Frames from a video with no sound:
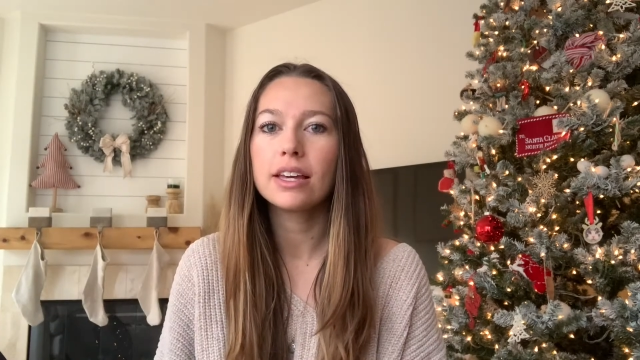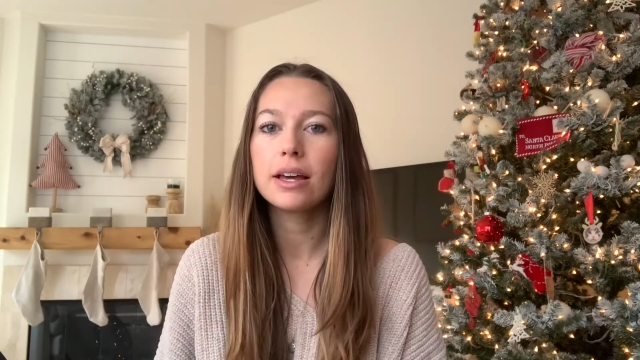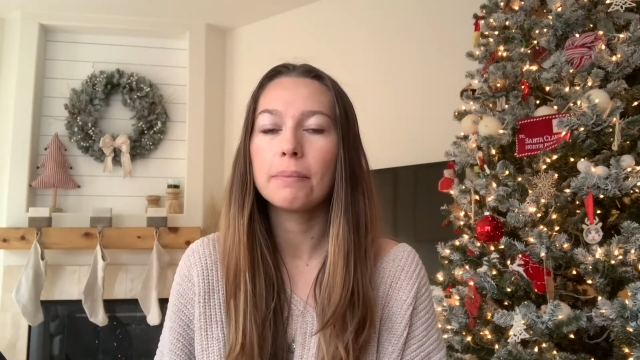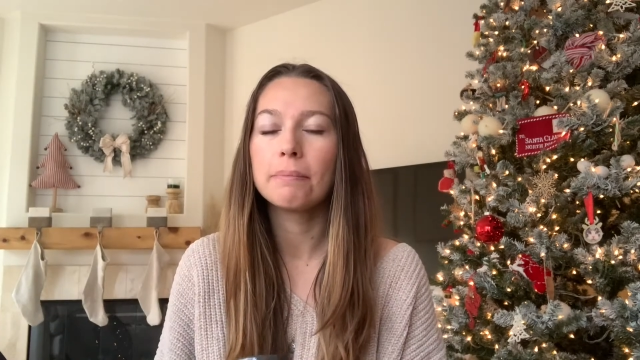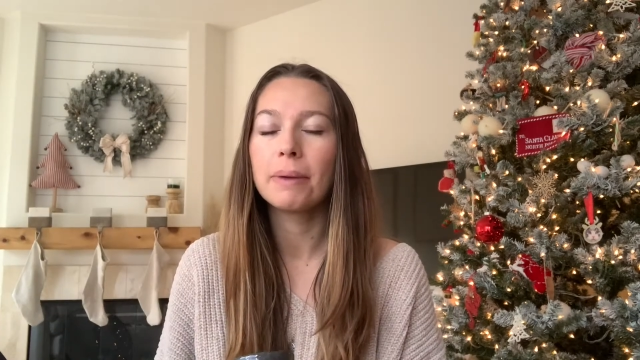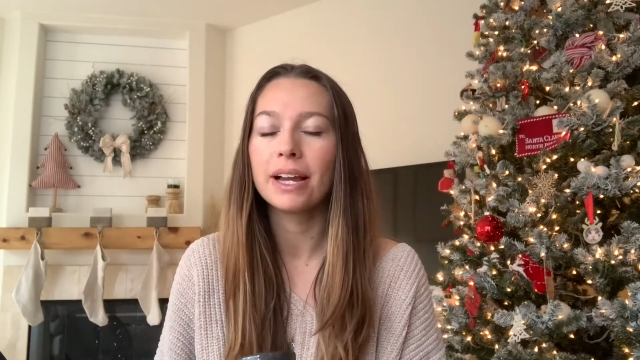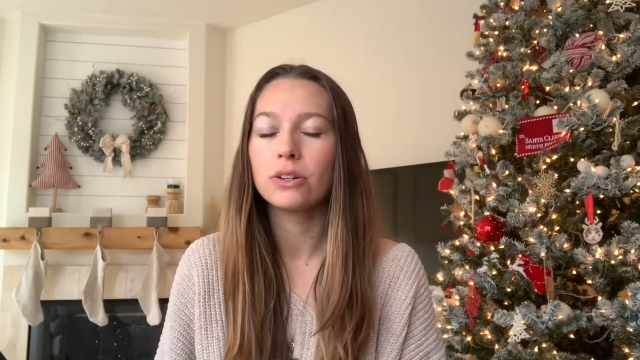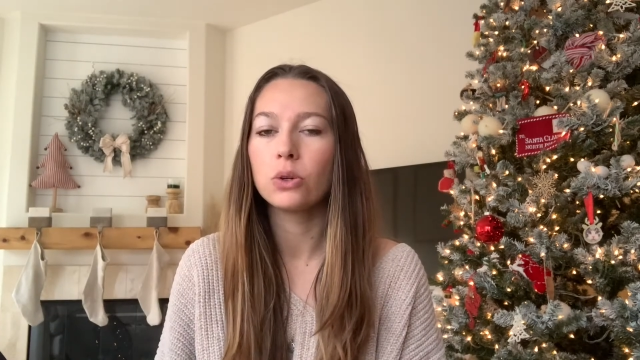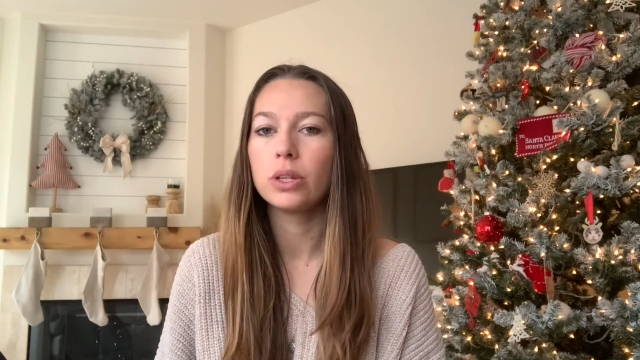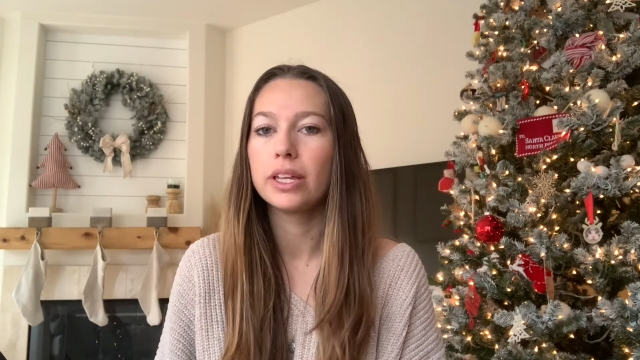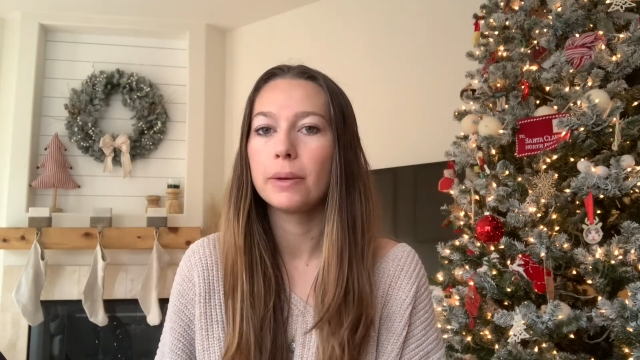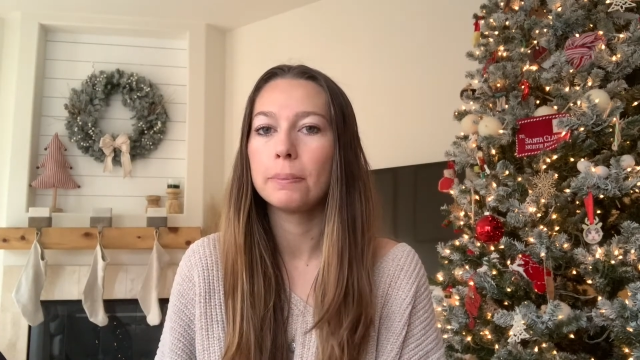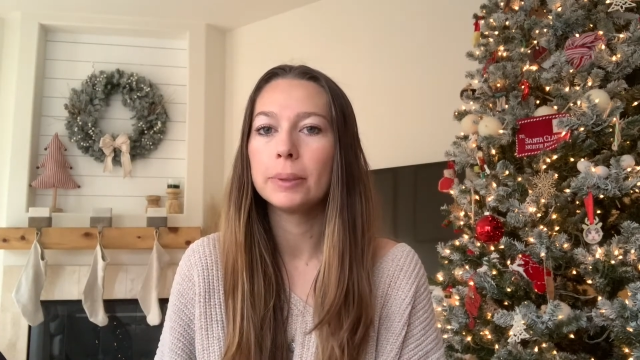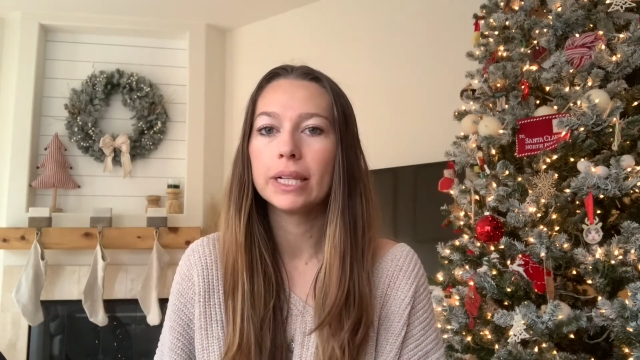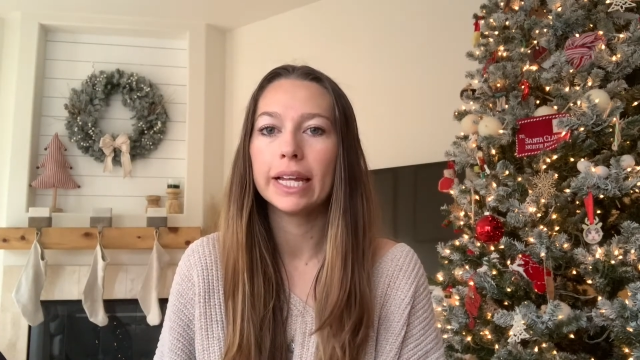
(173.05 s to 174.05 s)

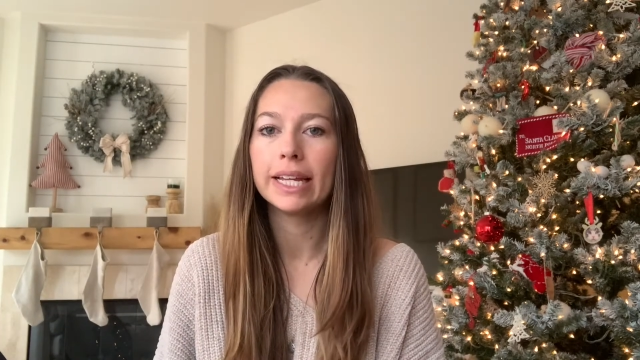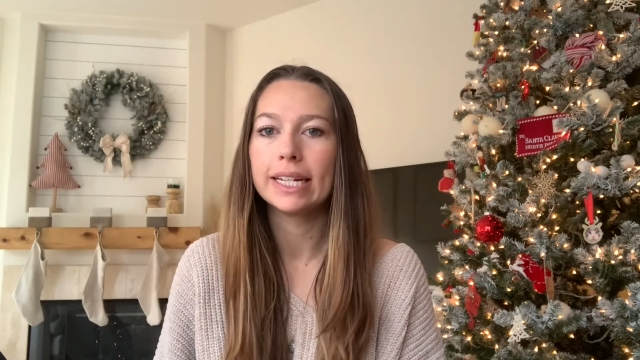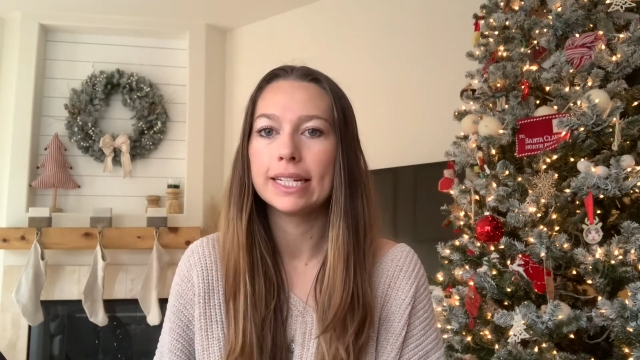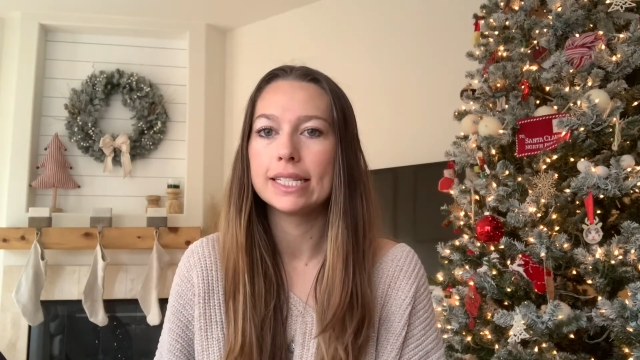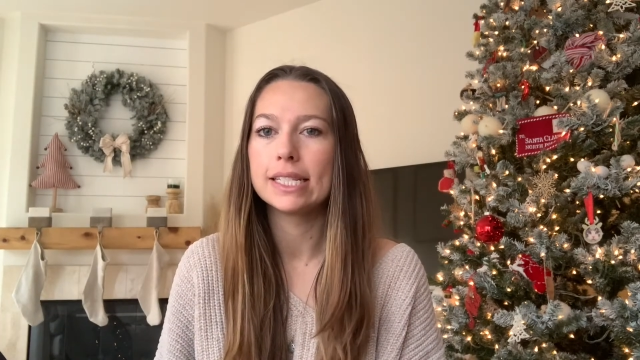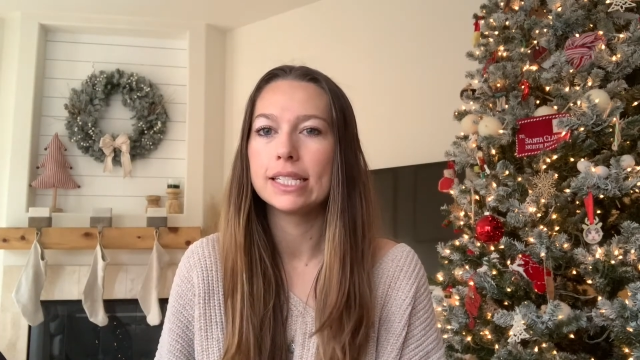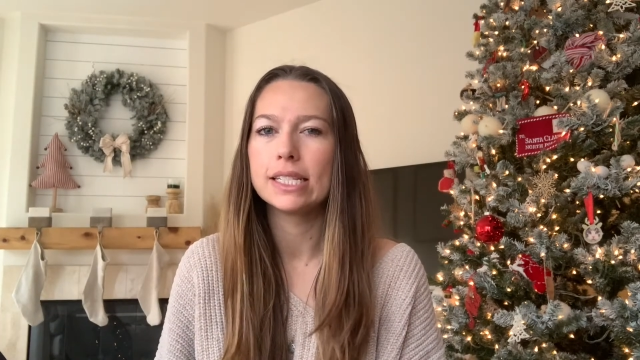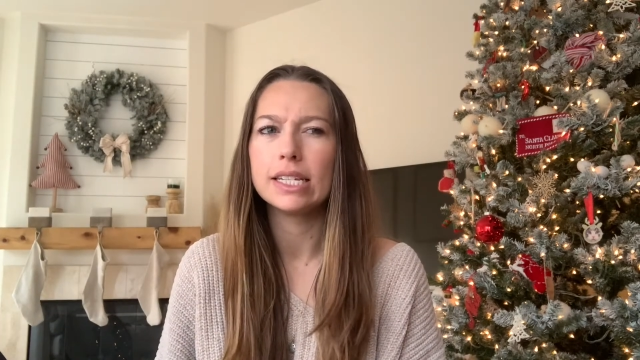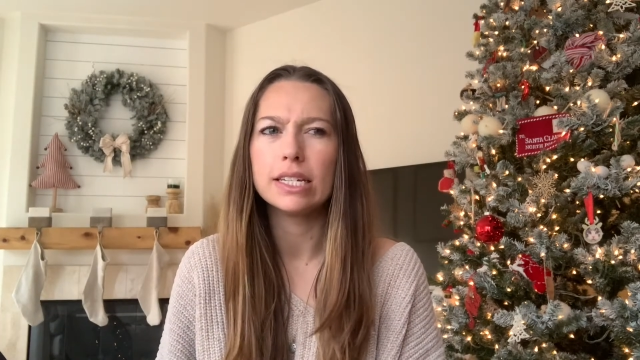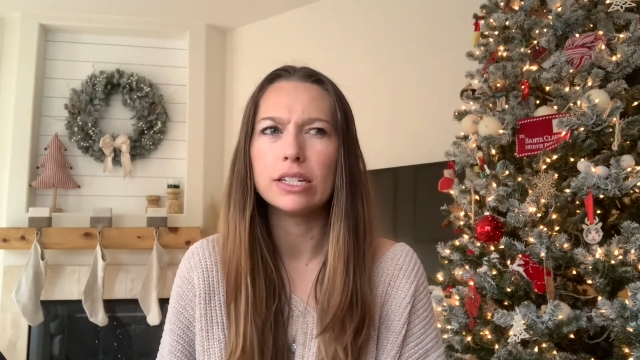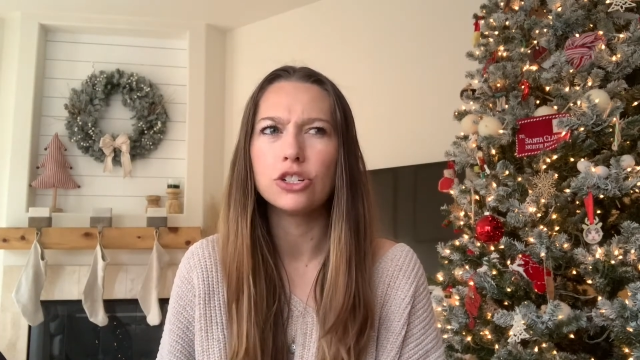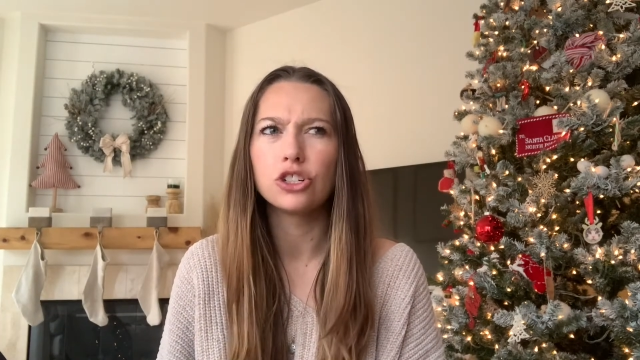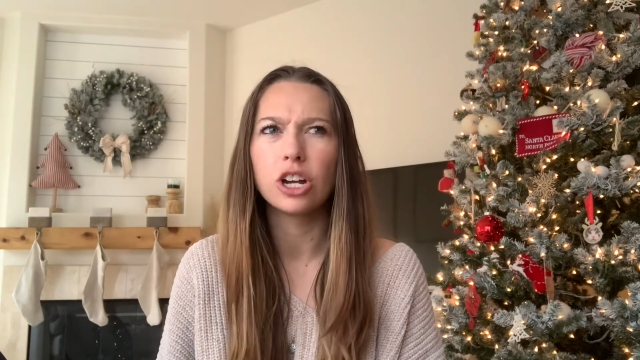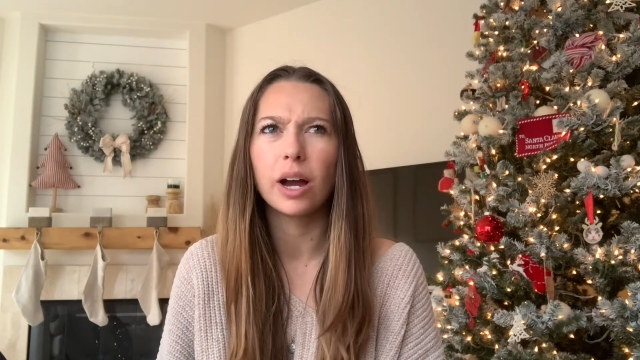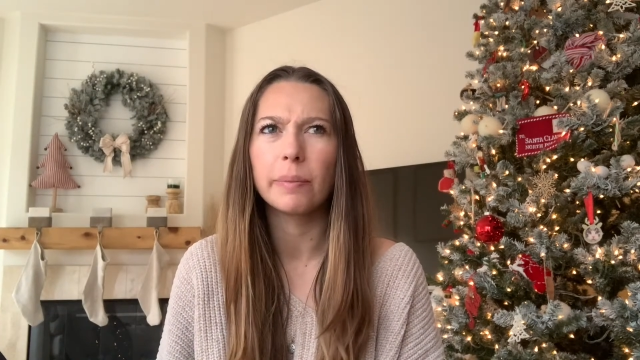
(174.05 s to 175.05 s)
Magnolia Plant and Seed shop,